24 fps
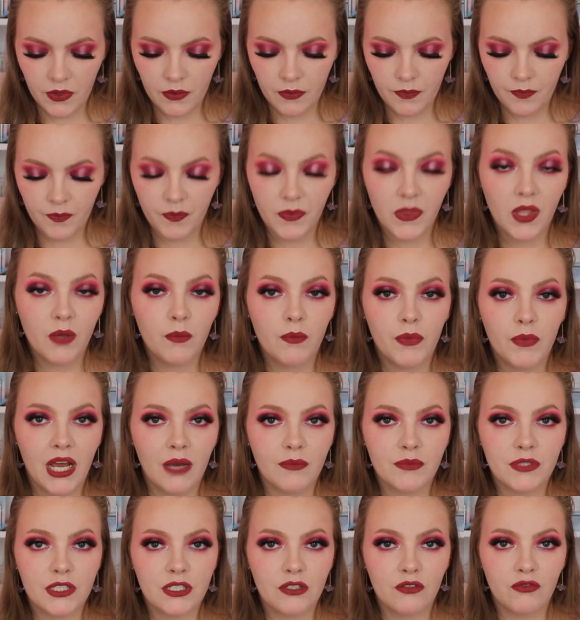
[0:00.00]
But
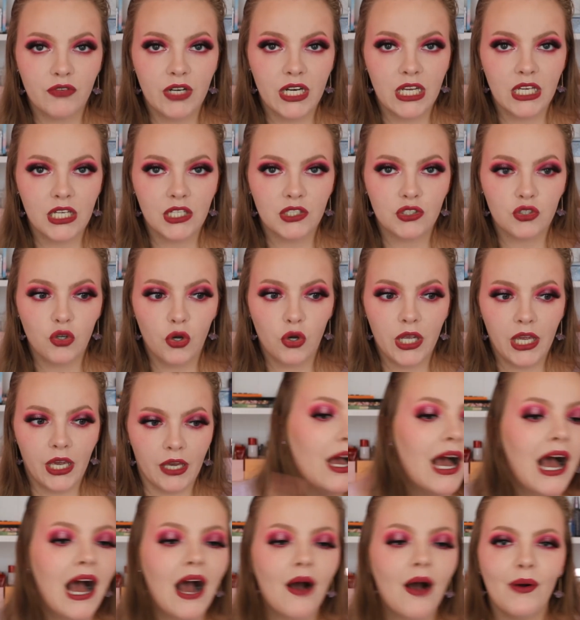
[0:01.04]
I'm still really enjoying
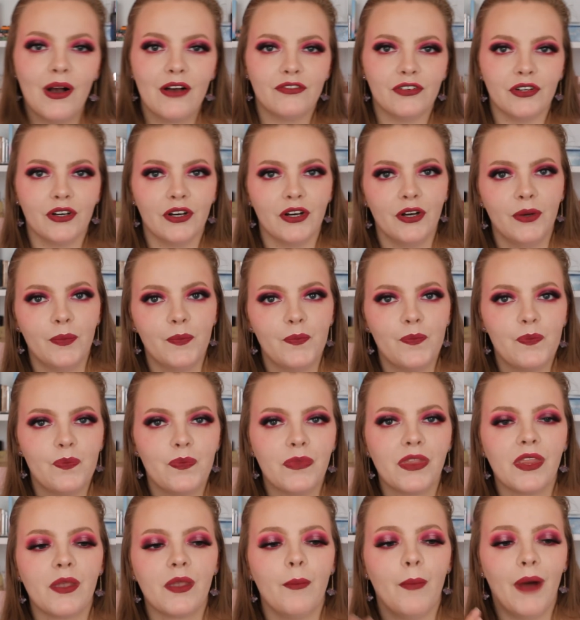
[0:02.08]
it. However,
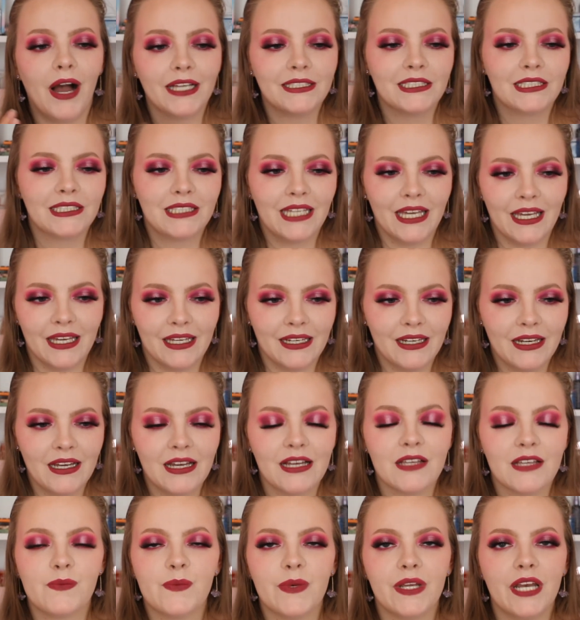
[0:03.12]
my skin
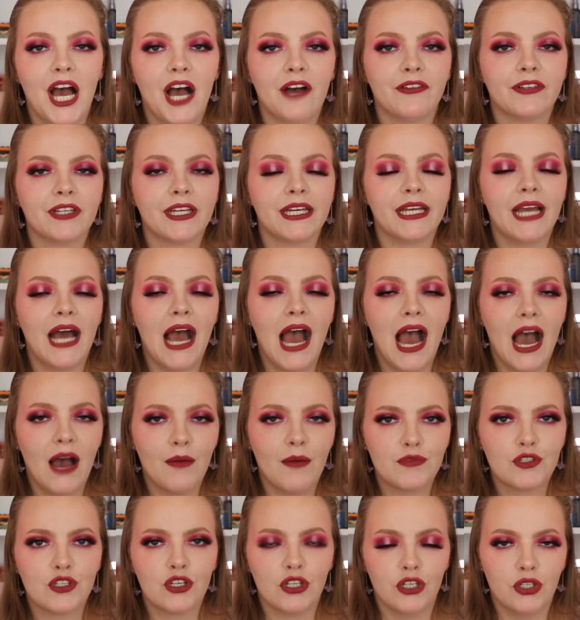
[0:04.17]
has been having an
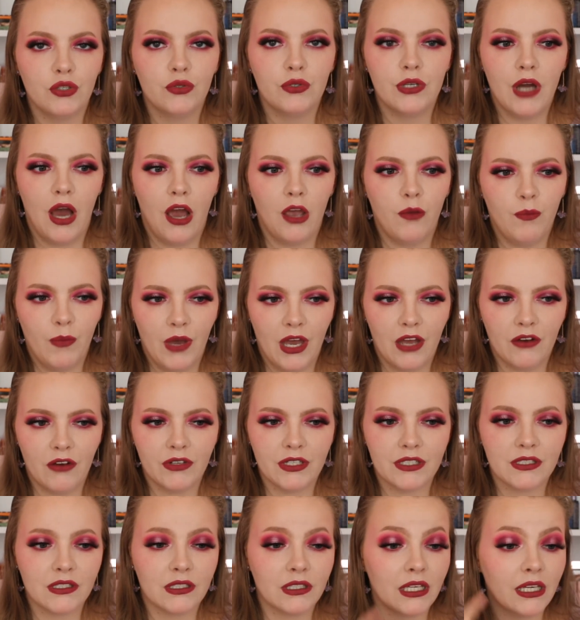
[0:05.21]
absolute nightmare
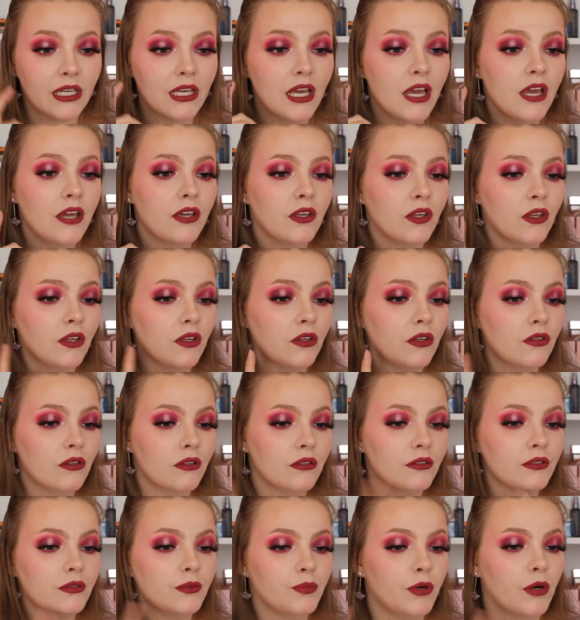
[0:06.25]
recently. You
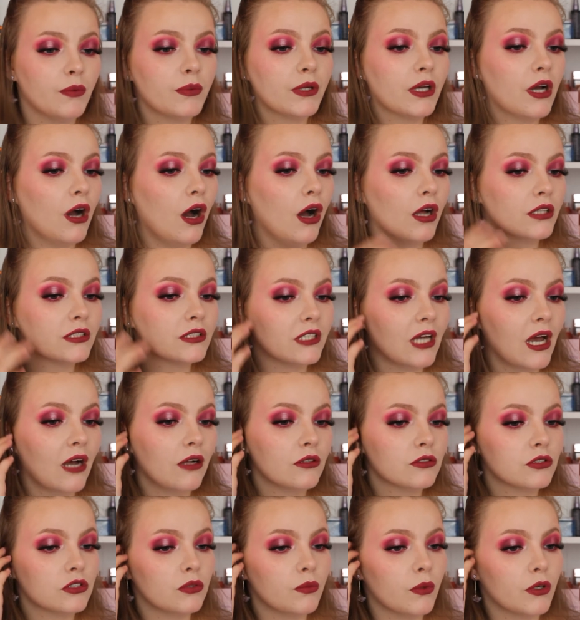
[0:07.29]
probably can't
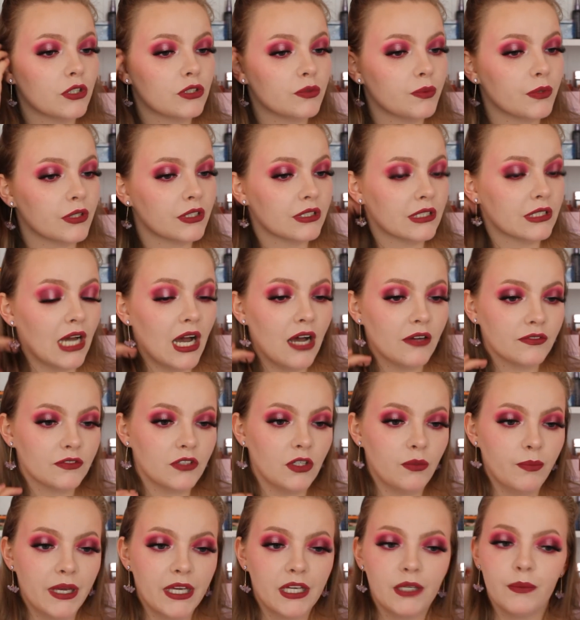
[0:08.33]
tell too much because I have
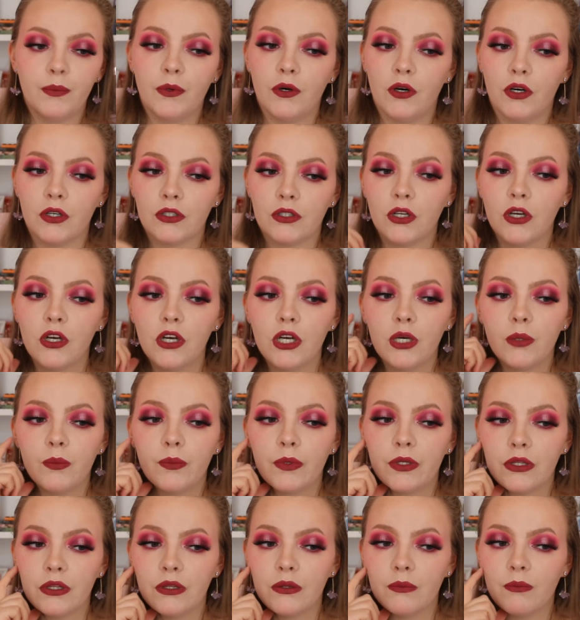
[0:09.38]
got makeup on,
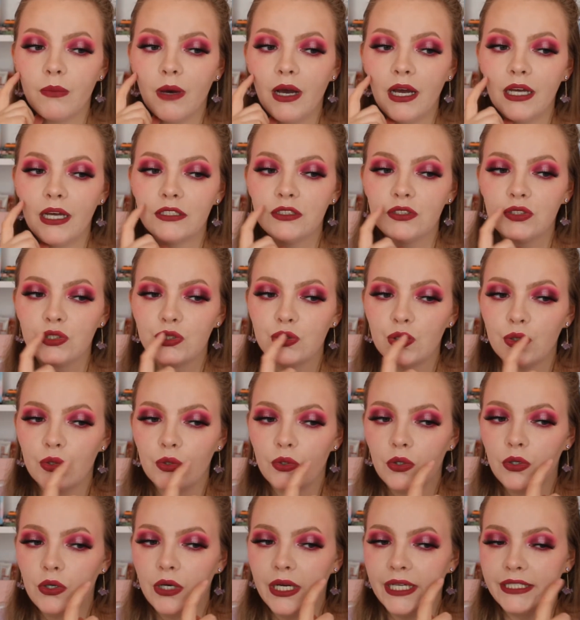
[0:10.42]
but my
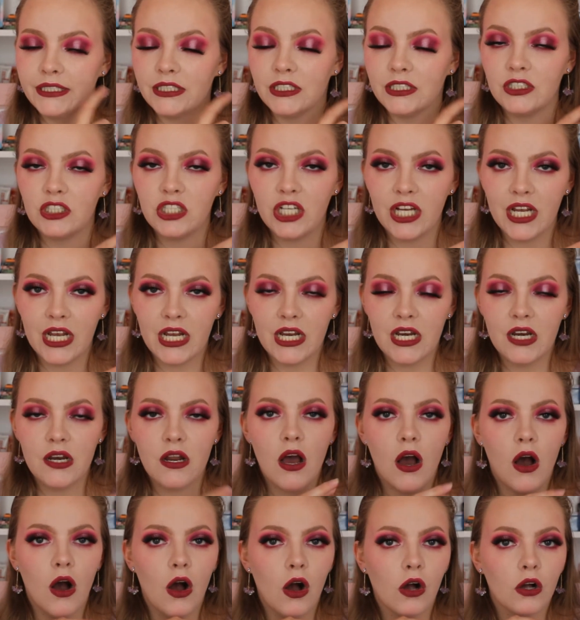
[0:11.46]
jaw and chin
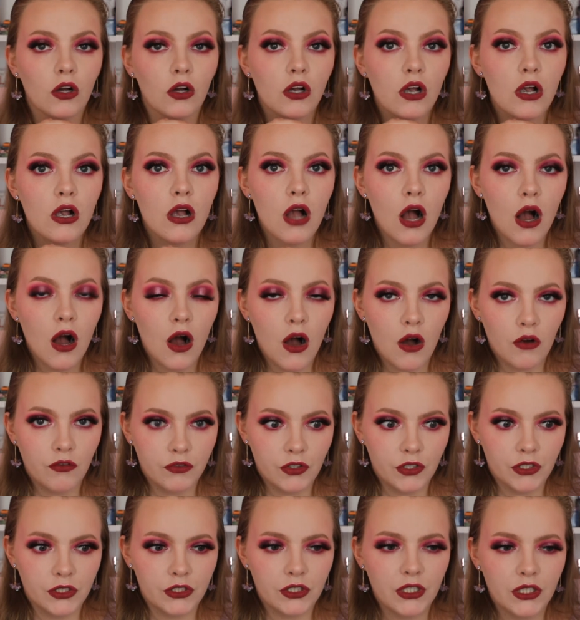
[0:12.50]
are
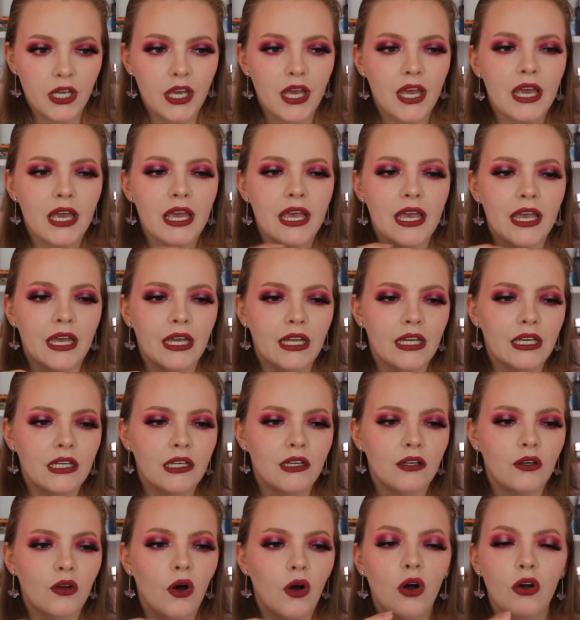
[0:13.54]
covered
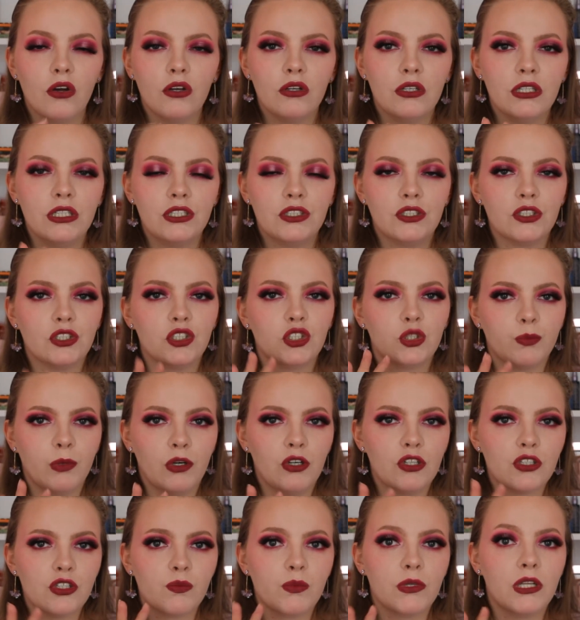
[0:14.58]
in not only just
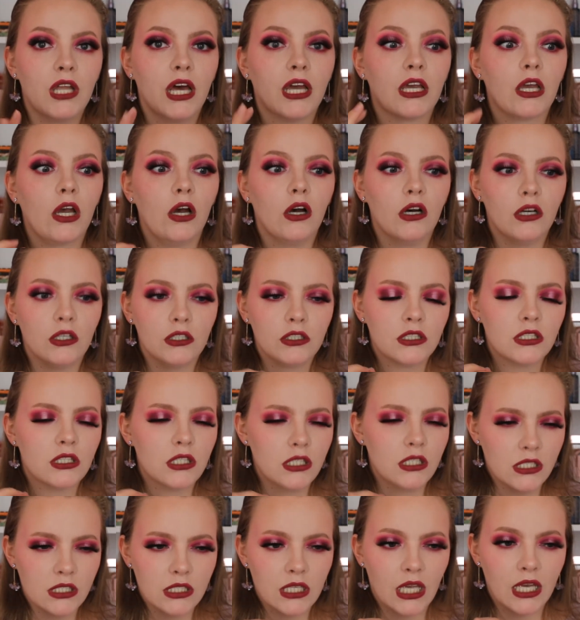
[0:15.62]
spots, but like under the
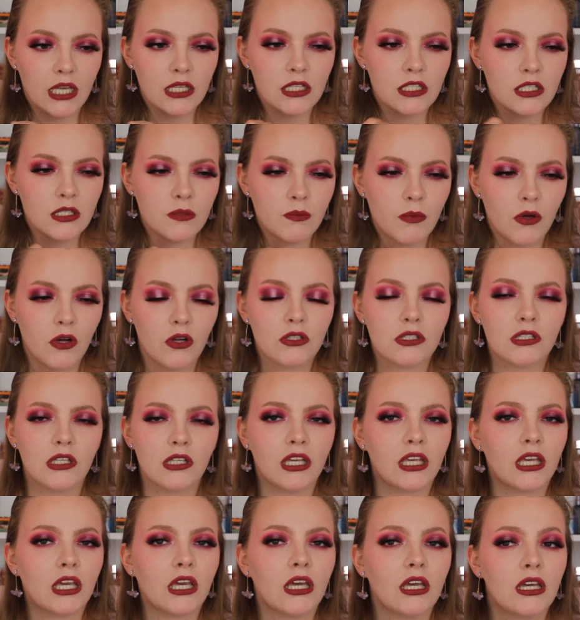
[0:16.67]
skin spots.
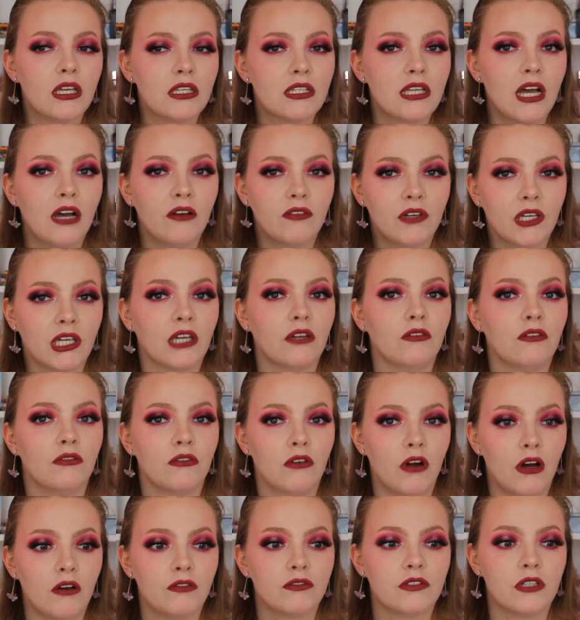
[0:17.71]
Like, it is having a
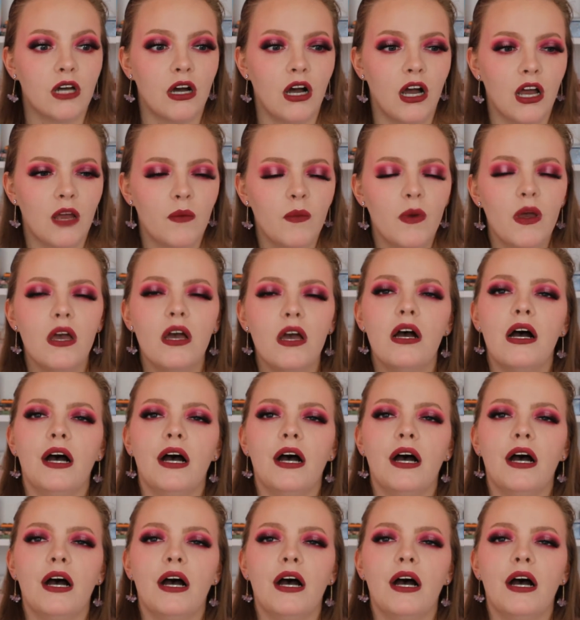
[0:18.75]
rough time.